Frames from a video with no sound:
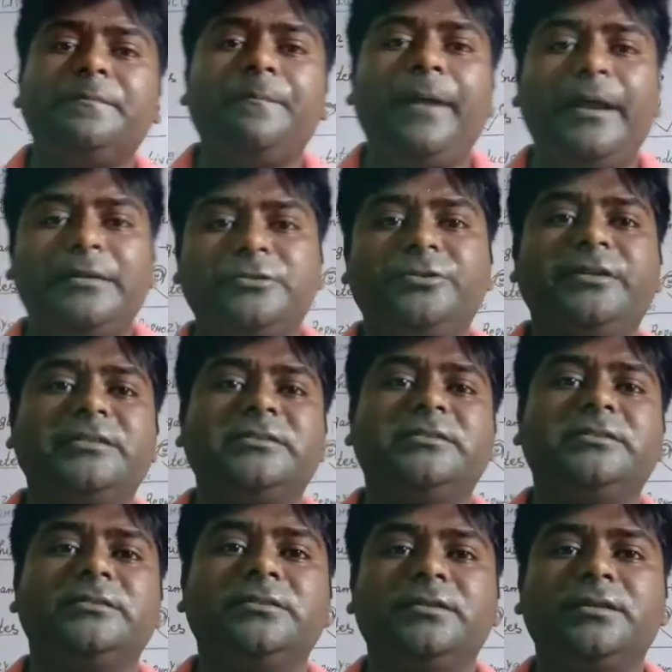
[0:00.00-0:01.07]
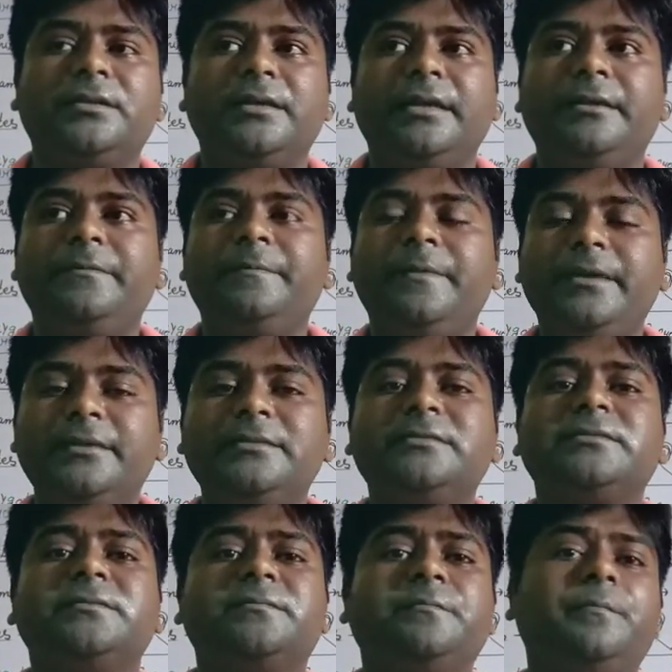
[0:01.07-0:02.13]
patriation. It
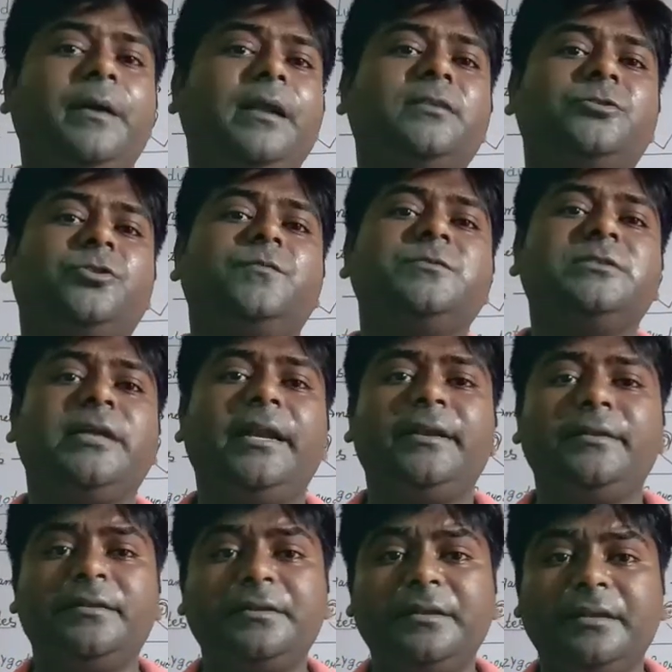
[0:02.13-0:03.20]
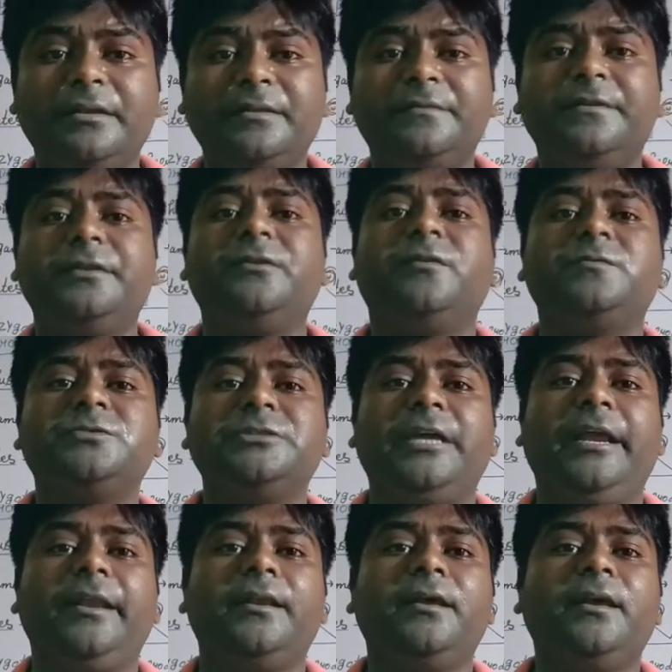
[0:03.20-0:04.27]
means birth of child, delivery of
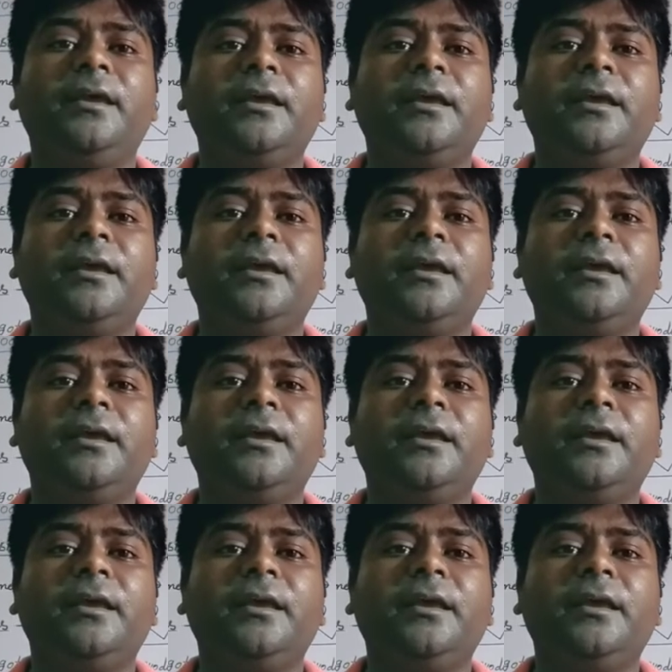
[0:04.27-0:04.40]
child.